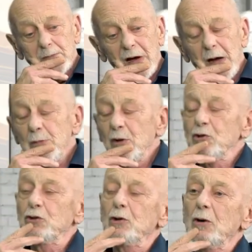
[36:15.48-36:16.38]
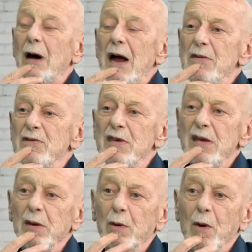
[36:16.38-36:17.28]
not sure. I
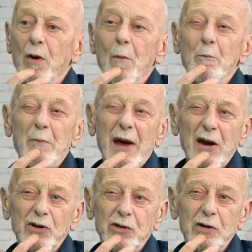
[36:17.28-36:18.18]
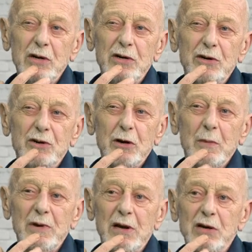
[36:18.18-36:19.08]
think passion and
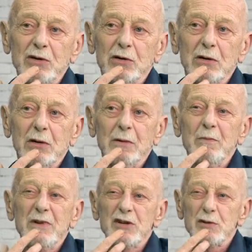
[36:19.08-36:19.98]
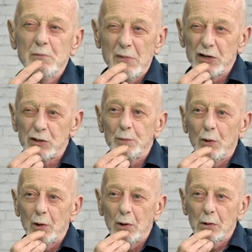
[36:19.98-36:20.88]
determination means much
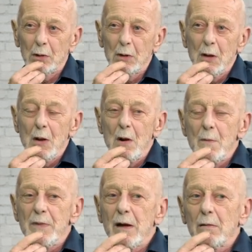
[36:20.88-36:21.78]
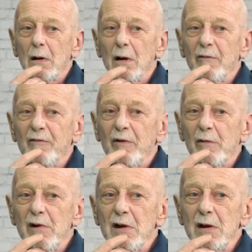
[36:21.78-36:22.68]
more. There are
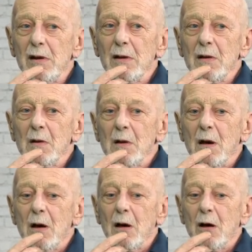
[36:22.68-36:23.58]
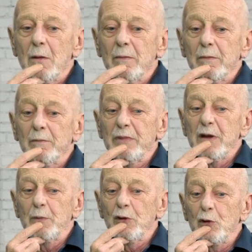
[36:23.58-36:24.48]
very
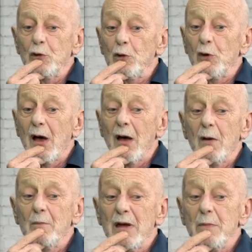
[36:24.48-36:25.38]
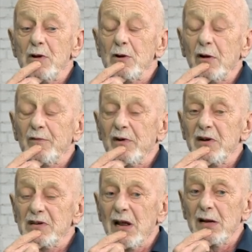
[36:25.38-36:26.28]
people who may be not very
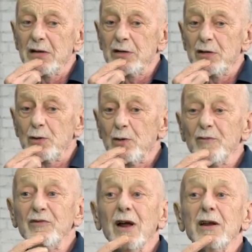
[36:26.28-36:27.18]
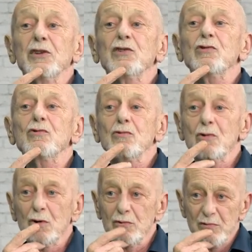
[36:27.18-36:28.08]
talented who have done
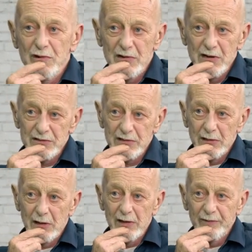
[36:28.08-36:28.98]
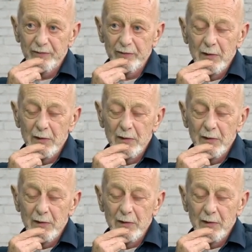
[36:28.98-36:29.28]
extraordinary things in life.